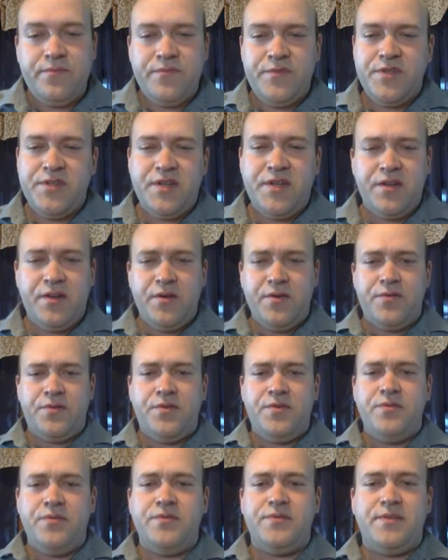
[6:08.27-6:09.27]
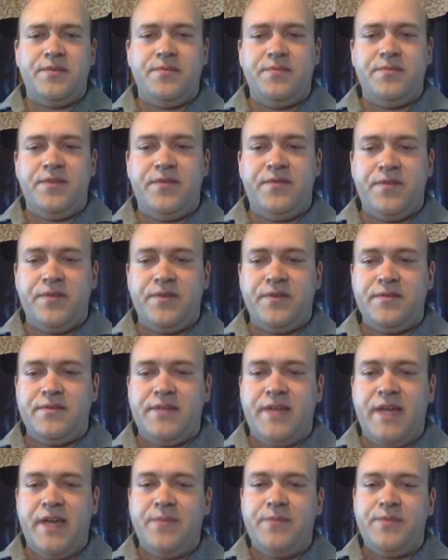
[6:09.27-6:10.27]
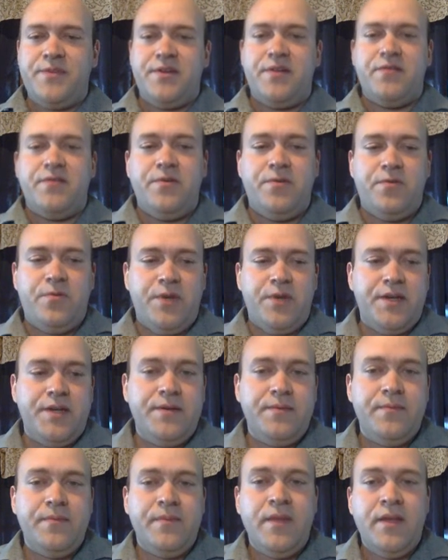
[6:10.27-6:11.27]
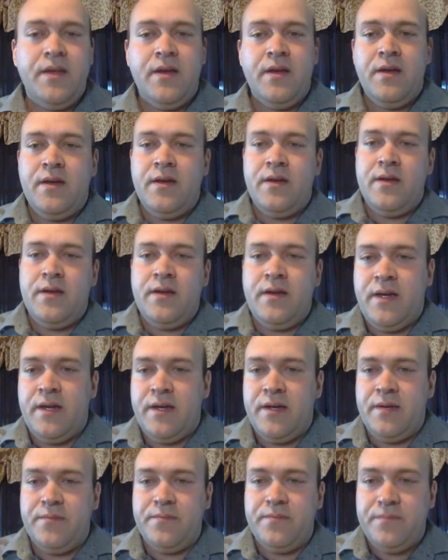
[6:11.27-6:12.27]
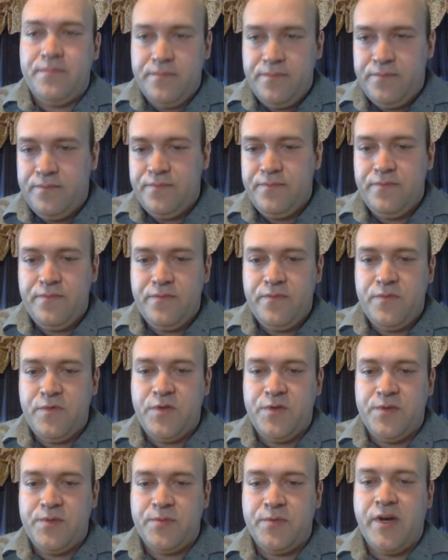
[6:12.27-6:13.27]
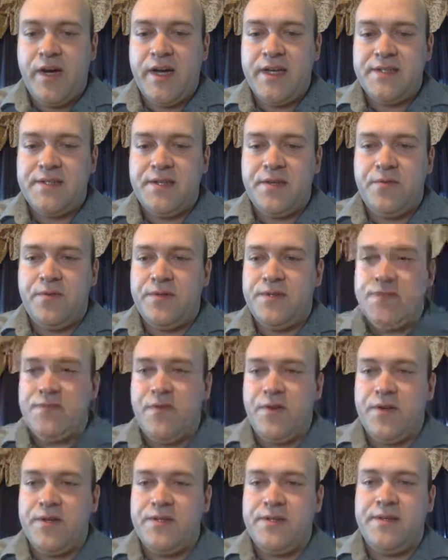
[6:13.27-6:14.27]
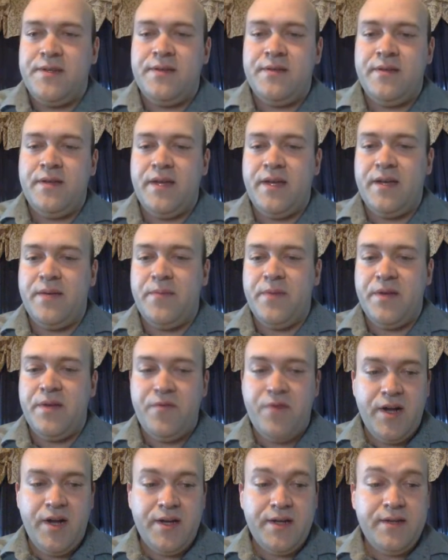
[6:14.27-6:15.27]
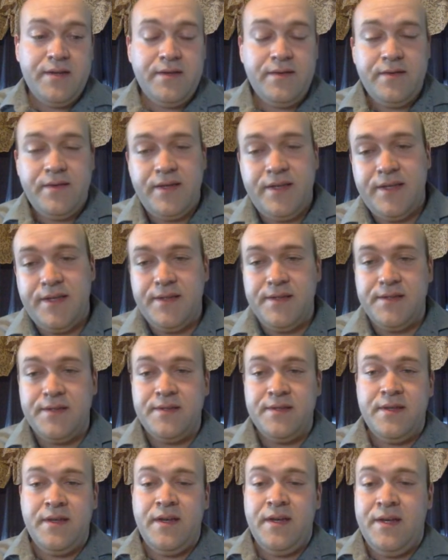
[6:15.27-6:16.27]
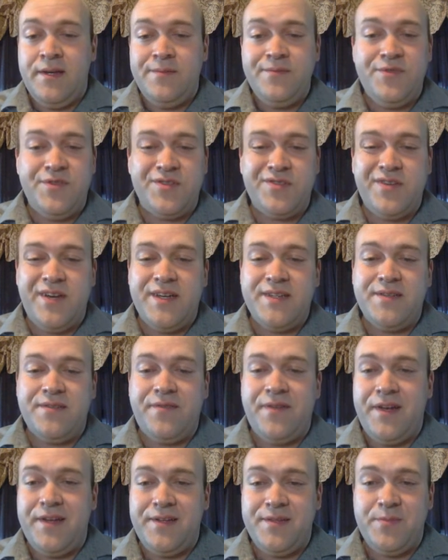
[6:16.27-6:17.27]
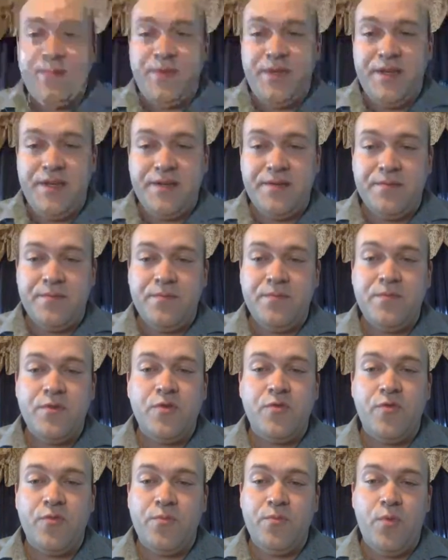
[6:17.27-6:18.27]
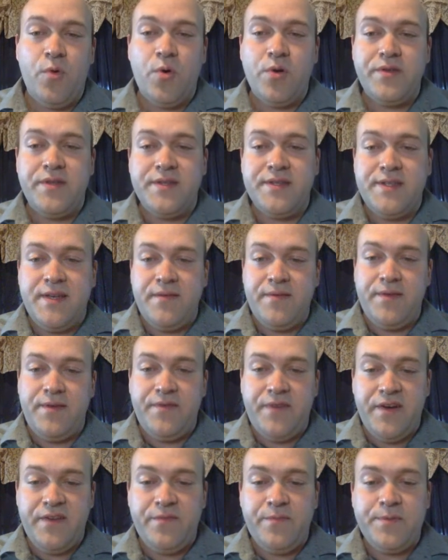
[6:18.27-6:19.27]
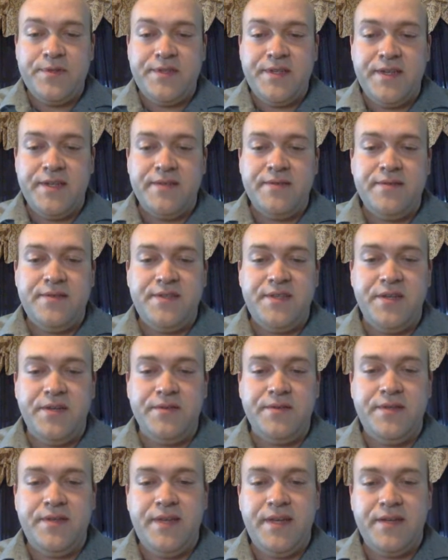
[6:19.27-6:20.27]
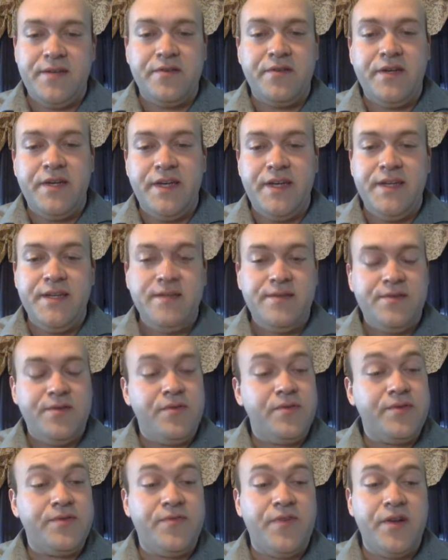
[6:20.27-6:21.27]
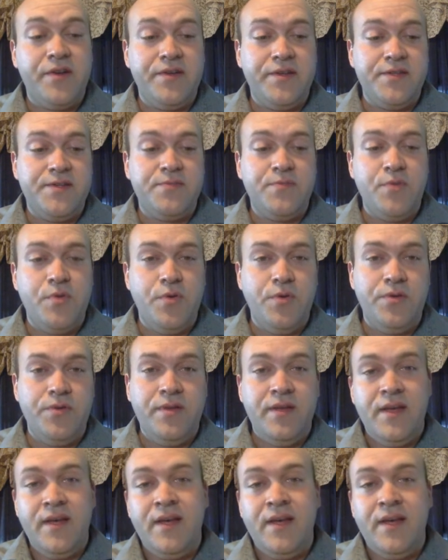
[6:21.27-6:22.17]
Just going to go through some different types here real quick. Um, do some classic ones first. Mud rock is just classified as being more than 75% silt and clay, so it's fairly smooth.